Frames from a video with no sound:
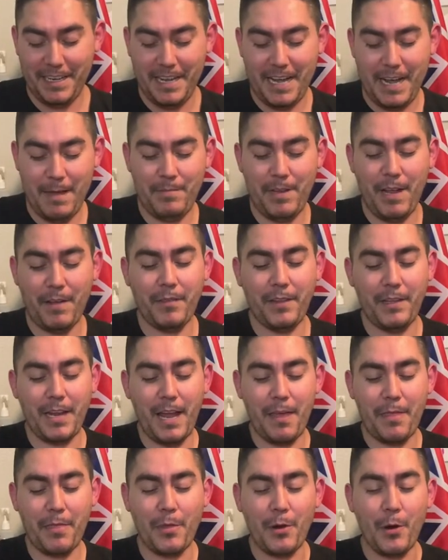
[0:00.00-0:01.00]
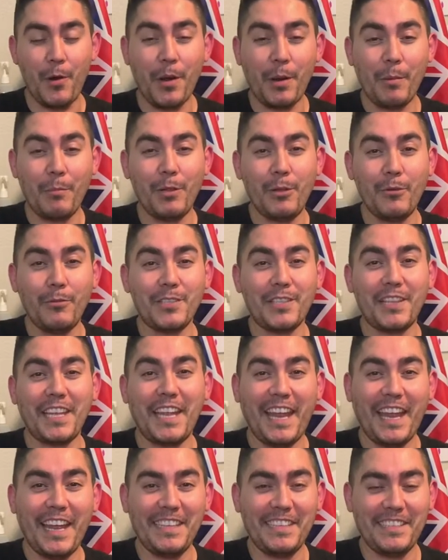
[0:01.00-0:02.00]
I'm definitely not throwing balloons at the
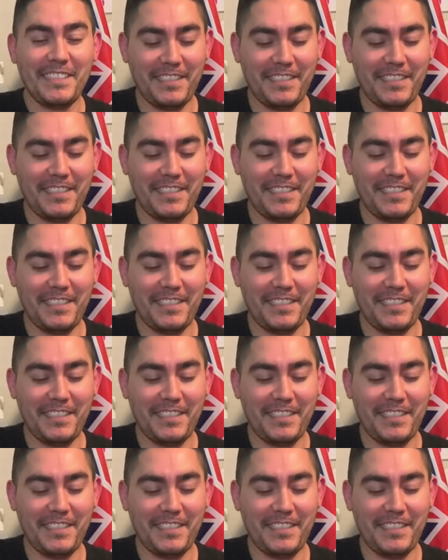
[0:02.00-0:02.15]
kids.